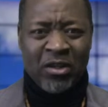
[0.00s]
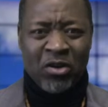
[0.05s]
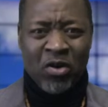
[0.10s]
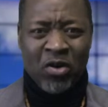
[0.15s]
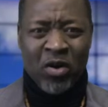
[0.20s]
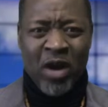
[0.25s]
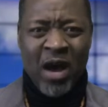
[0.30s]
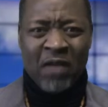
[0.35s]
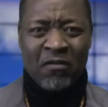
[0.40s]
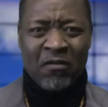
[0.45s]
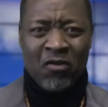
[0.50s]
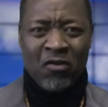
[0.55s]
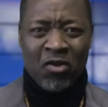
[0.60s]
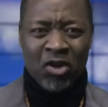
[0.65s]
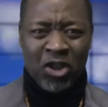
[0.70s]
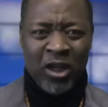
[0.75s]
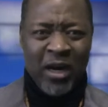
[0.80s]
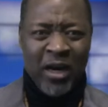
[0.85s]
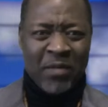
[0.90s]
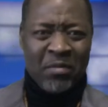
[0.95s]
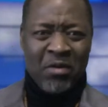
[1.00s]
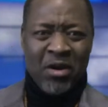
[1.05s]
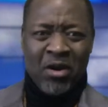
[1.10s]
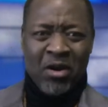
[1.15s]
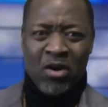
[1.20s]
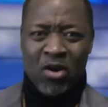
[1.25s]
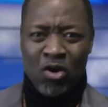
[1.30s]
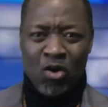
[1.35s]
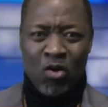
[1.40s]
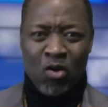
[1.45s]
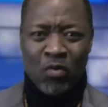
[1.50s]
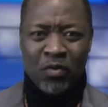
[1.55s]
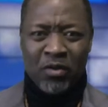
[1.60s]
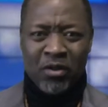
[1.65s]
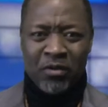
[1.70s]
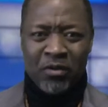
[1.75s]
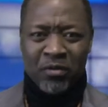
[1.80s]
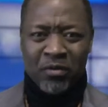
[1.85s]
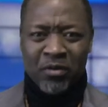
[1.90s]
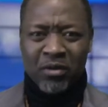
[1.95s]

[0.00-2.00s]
you don't have Russian groups?